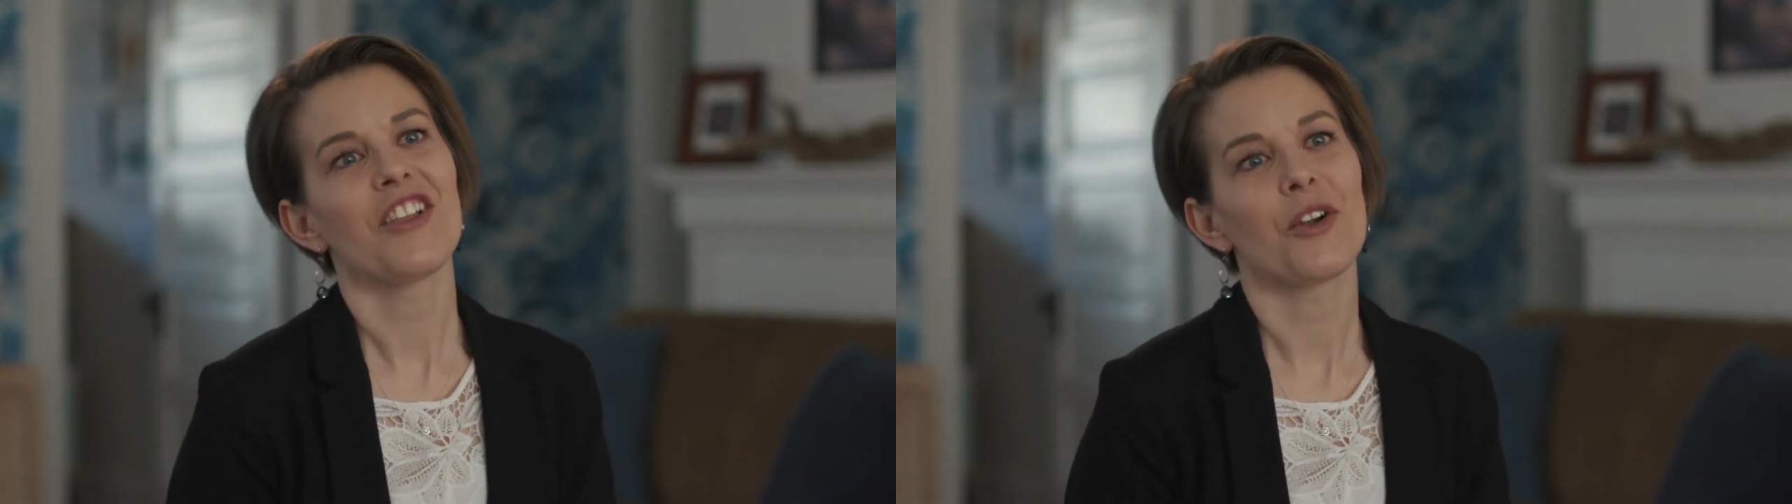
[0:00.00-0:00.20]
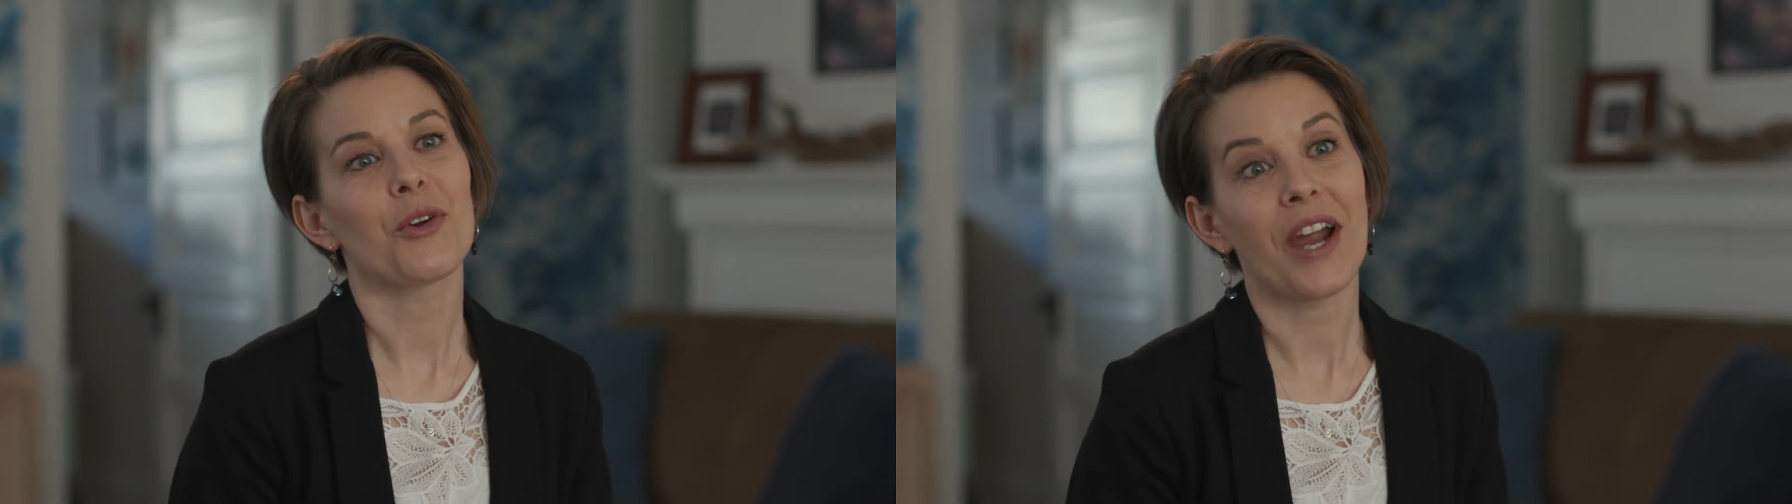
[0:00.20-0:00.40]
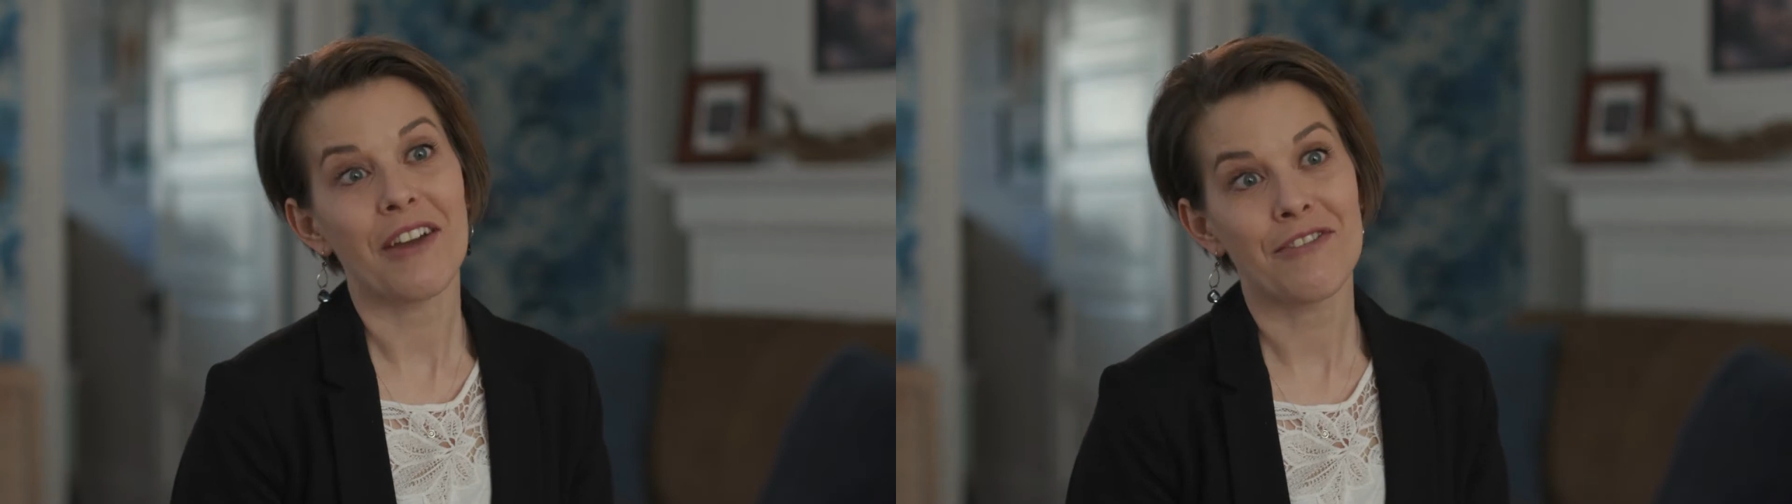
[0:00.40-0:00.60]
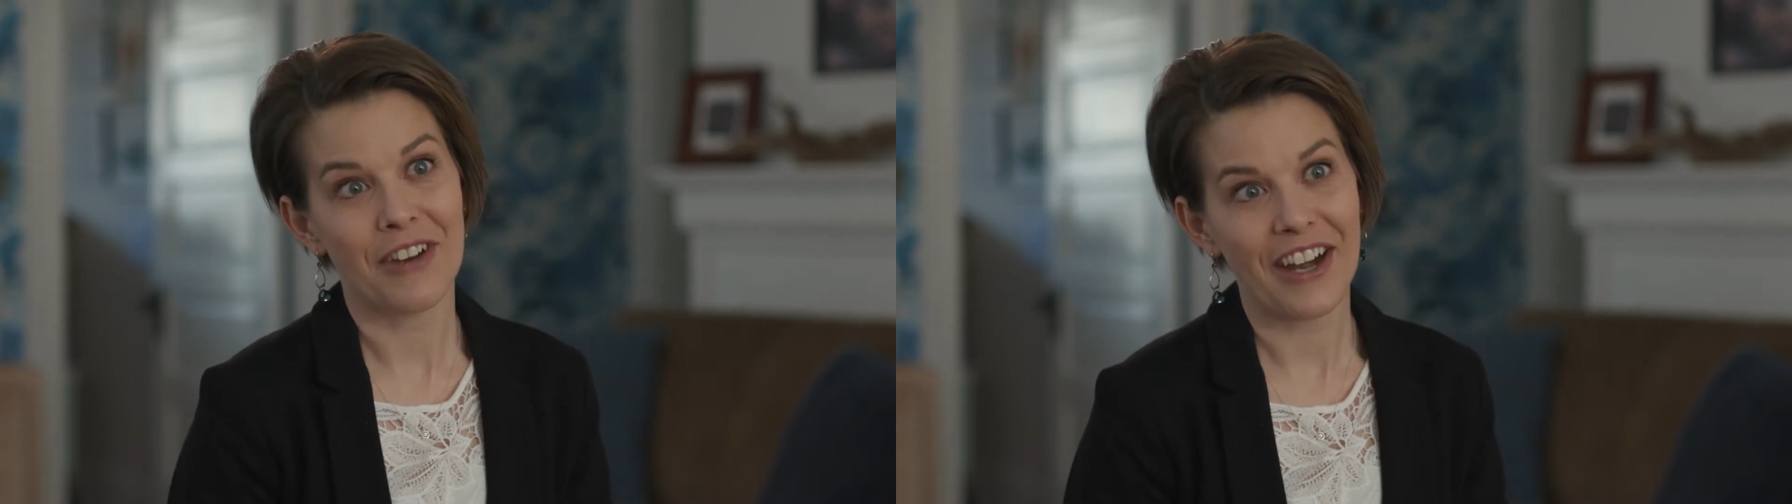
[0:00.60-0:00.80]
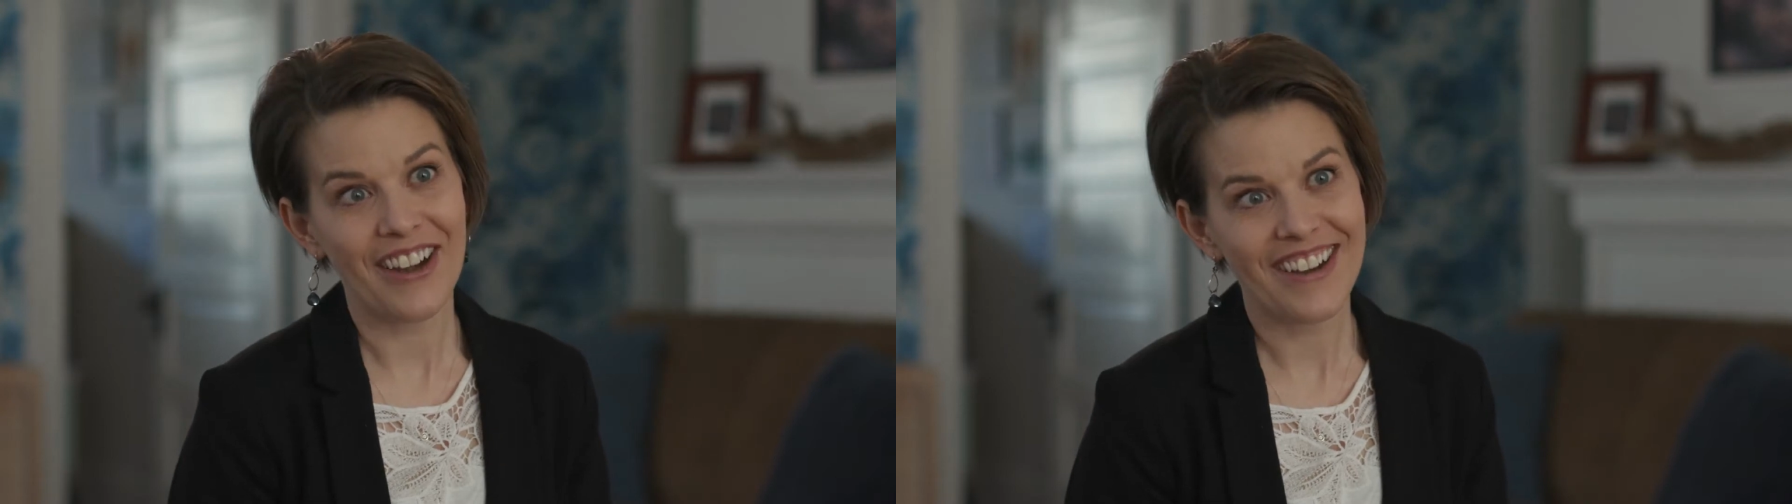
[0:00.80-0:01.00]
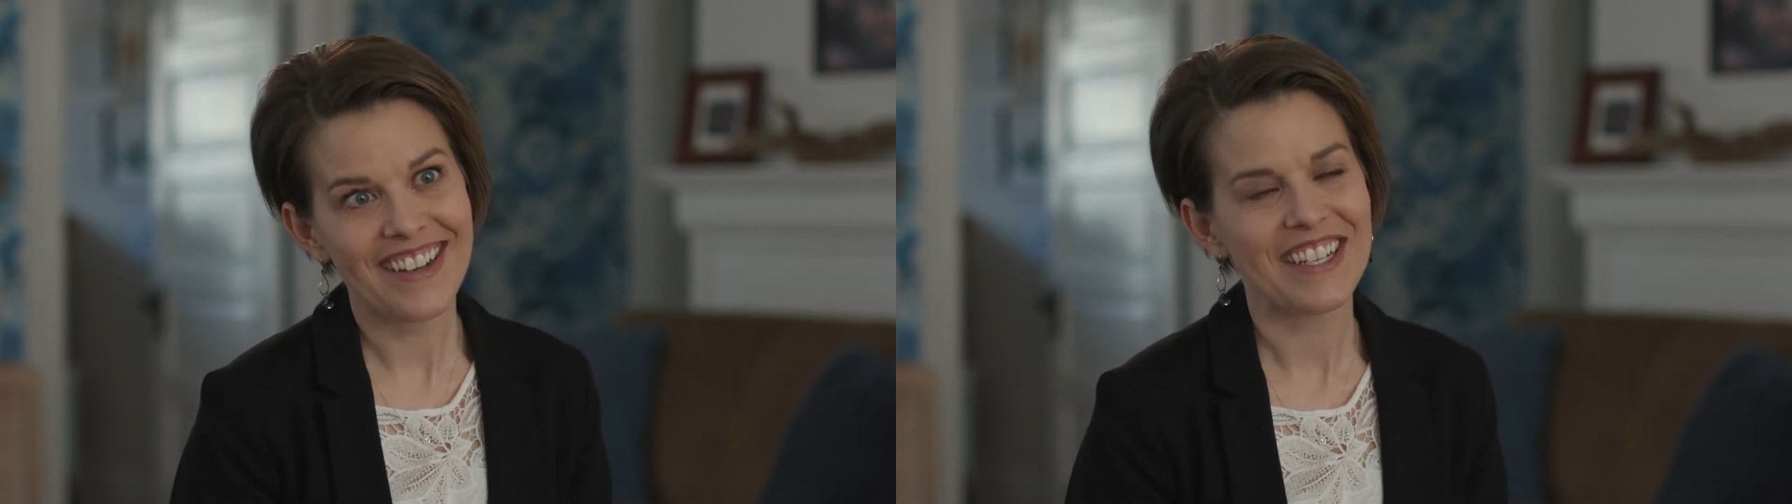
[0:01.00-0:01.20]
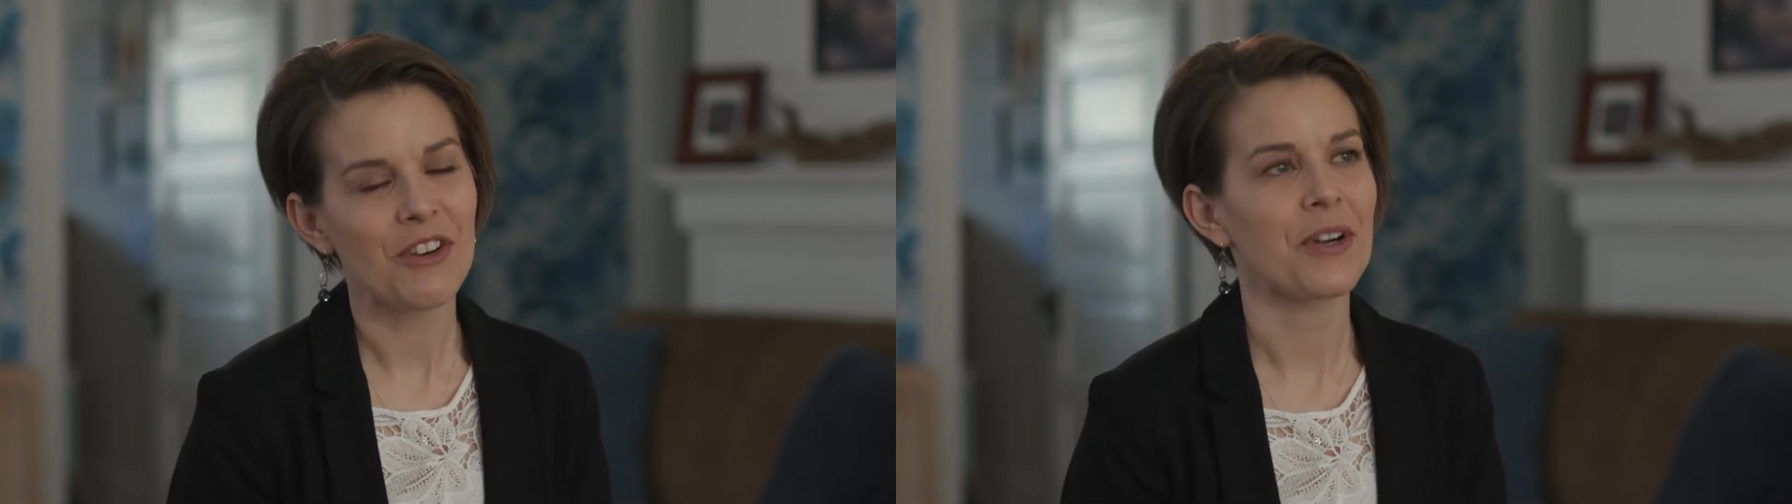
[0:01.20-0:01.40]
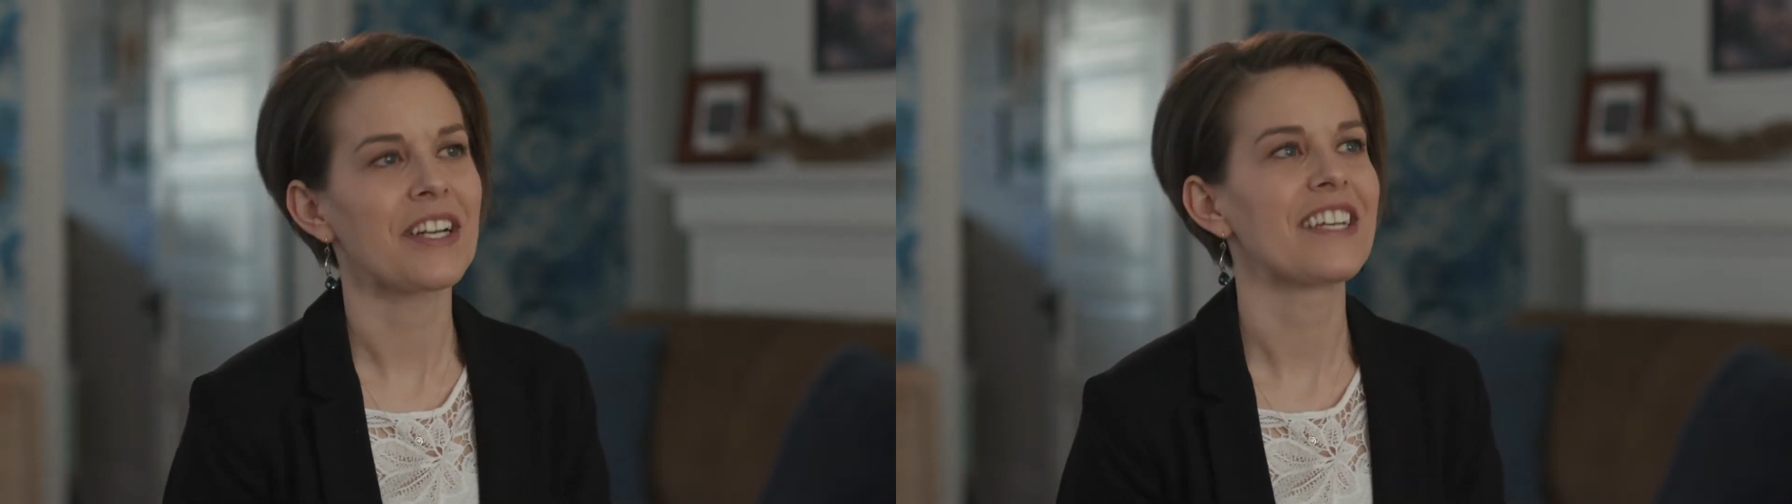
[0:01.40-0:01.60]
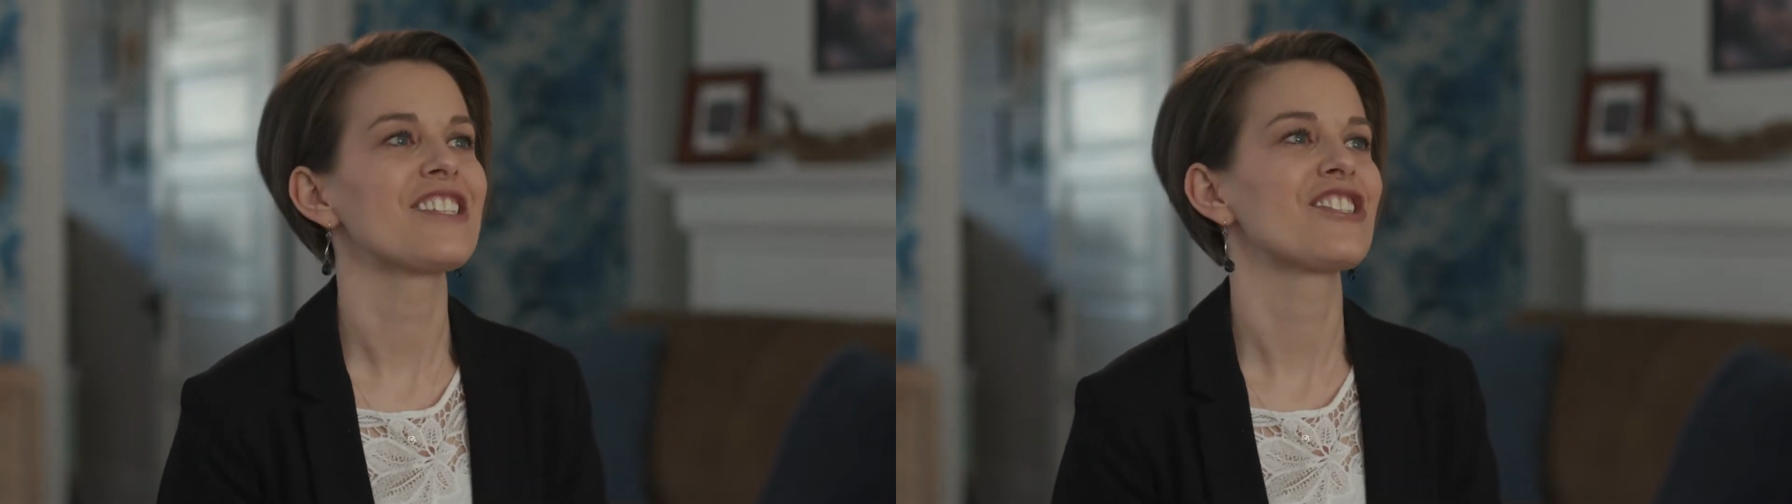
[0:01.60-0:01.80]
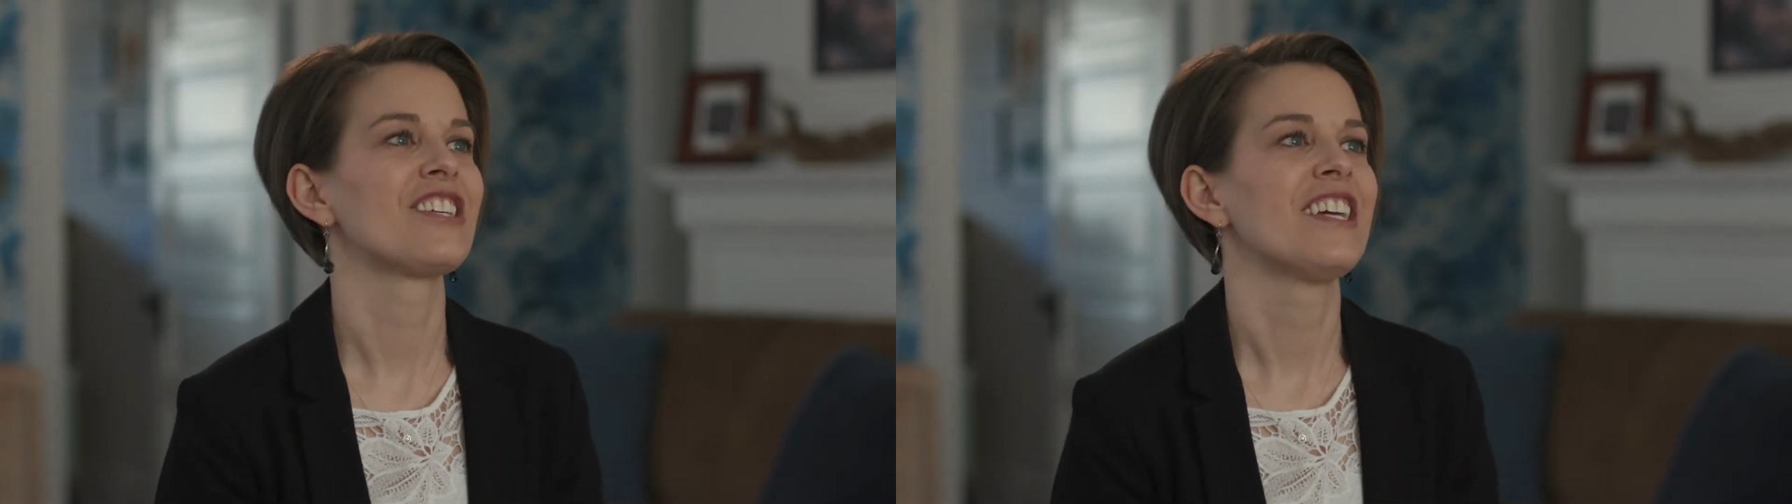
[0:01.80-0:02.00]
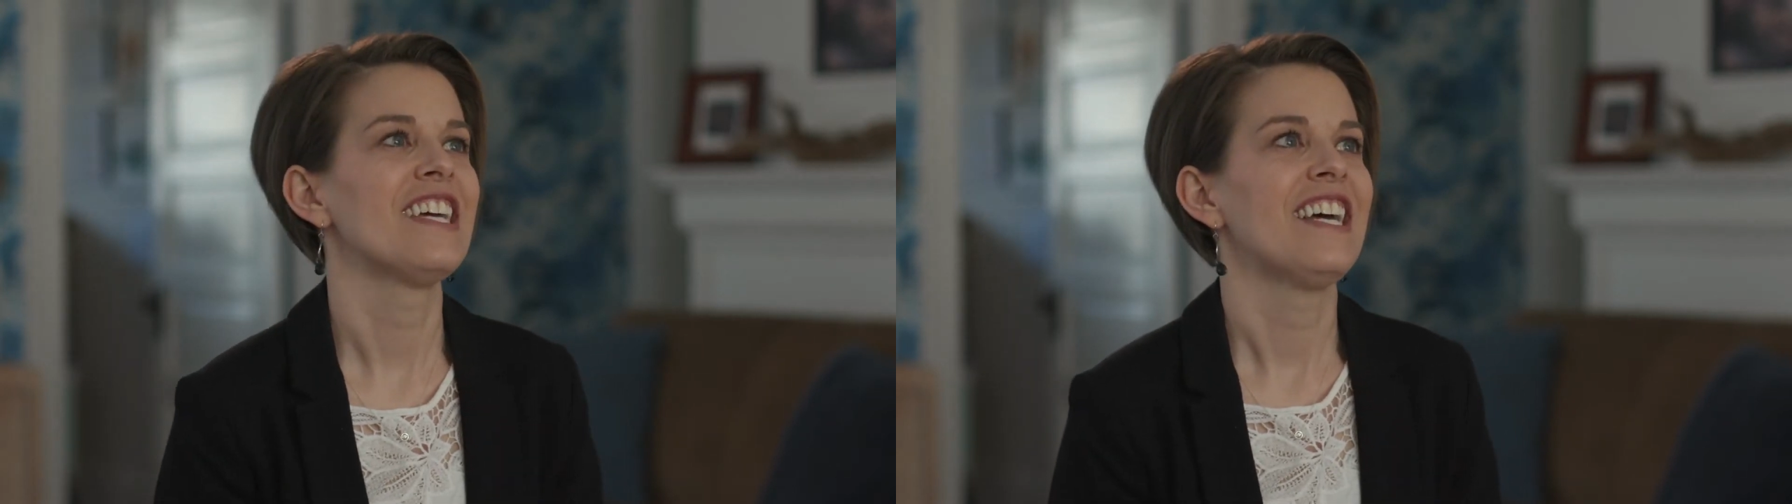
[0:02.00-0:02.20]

little craft fair in Cornish.